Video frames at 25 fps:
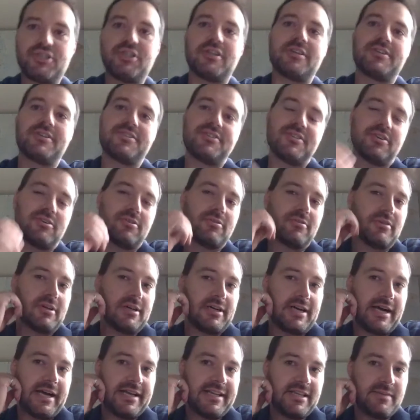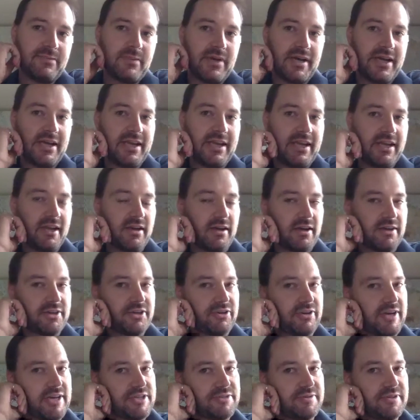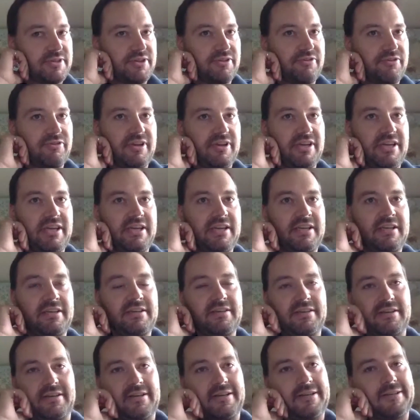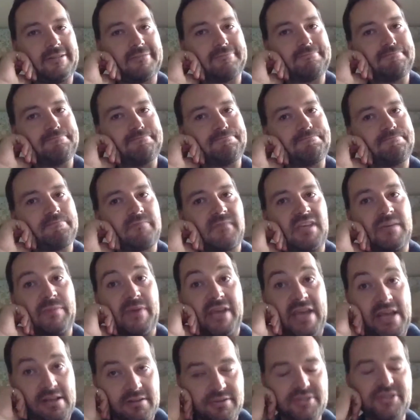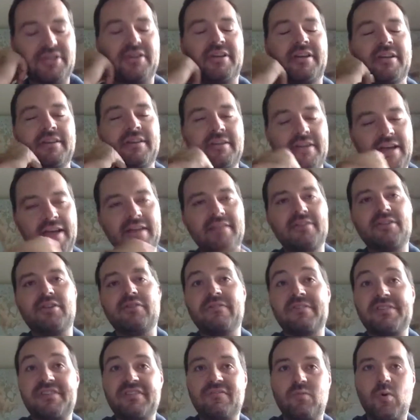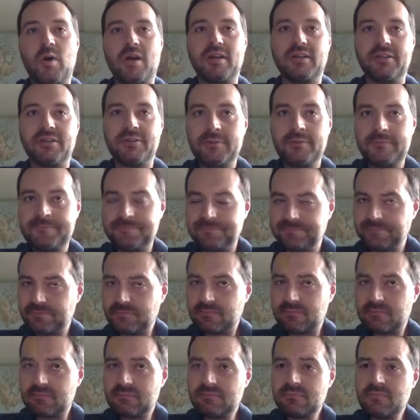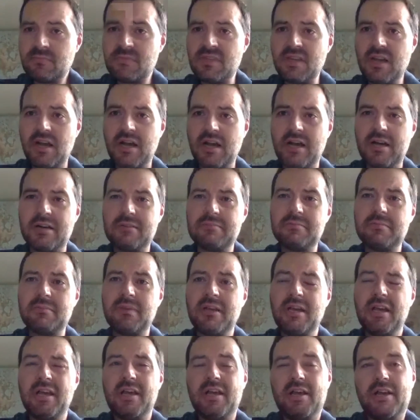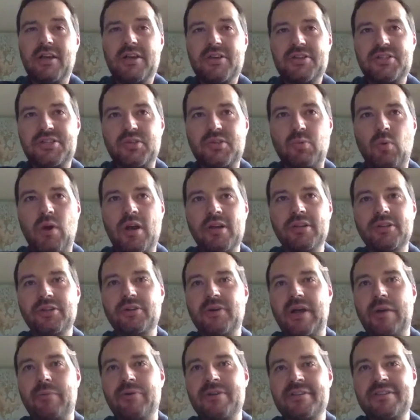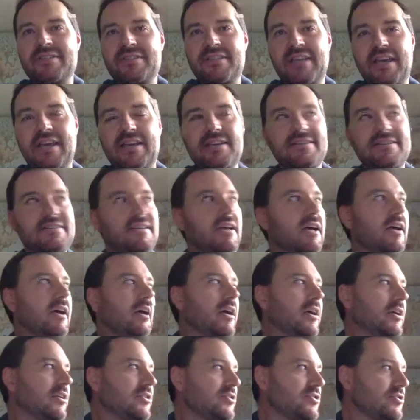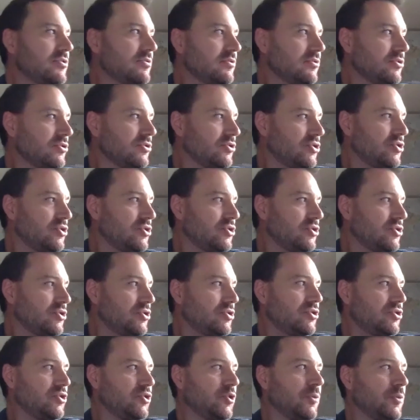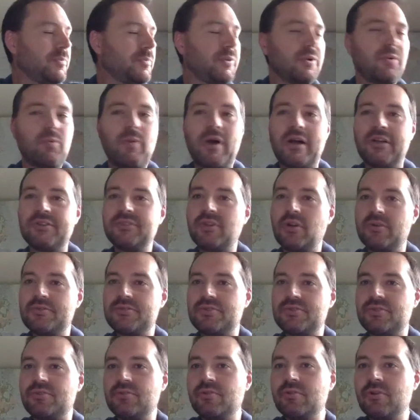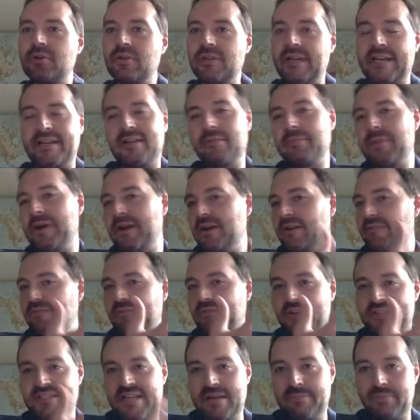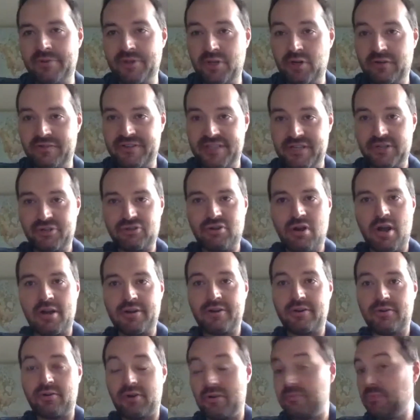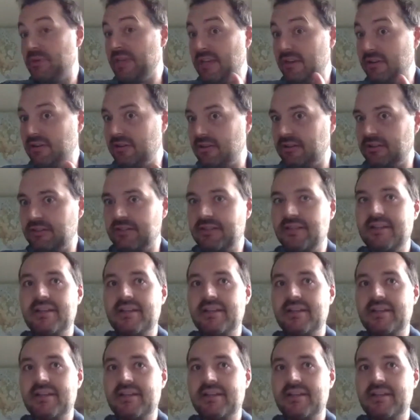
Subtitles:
So I did my undergraduate degree in mechanical engineering at the University of Waterloo. So Waterloo, I wouldn't say is a super well-known school, like compared to, for example, the University of Toronto or McGill.